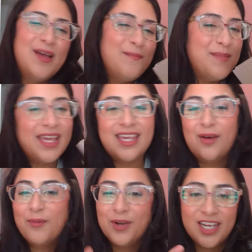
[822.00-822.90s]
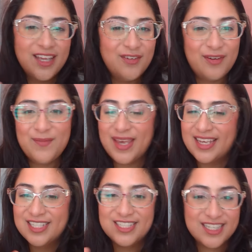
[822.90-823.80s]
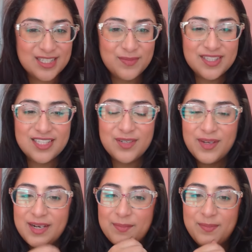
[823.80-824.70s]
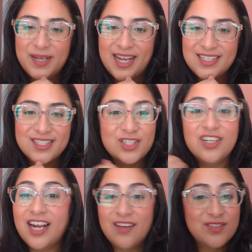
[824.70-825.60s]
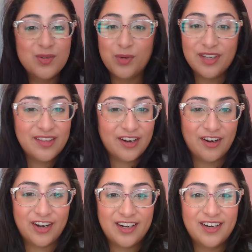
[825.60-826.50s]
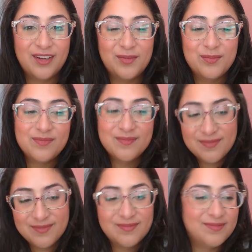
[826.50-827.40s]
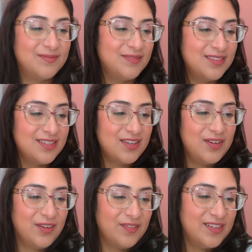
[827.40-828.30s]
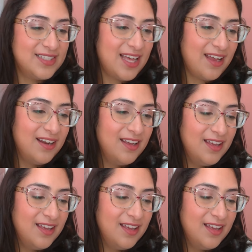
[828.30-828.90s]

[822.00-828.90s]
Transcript: make it work if I make adjustments to it, but I just shouldn't have to work that hard. So, you know, there's that.